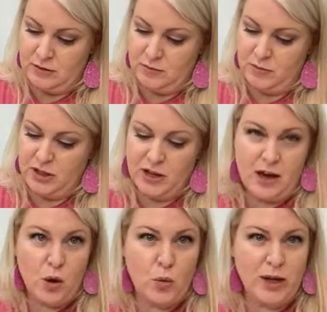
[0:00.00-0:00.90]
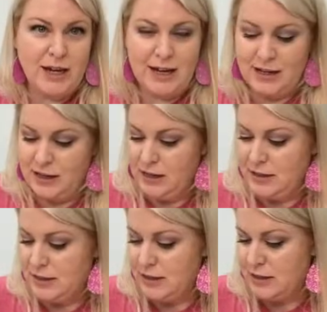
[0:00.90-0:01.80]
But look how quick and
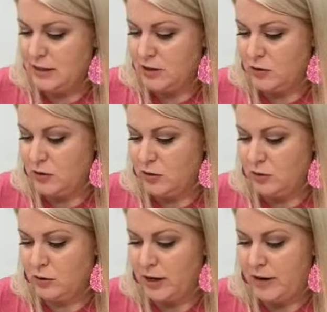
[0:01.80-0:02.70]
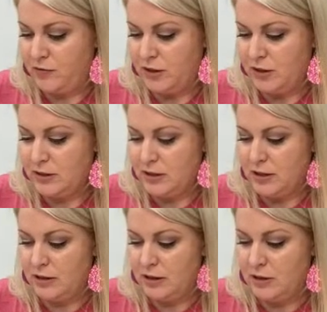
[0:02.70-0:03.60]
easy this little craft is. And
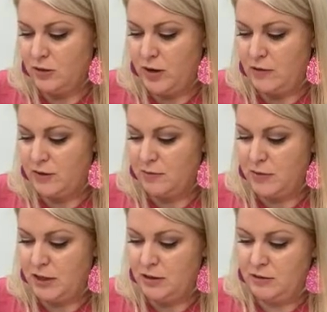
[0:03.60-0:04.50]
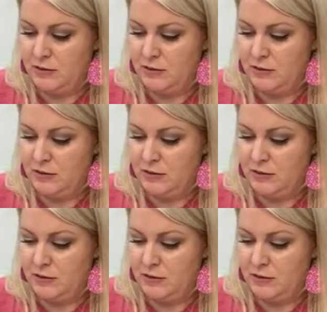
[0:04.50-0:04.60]
then you have something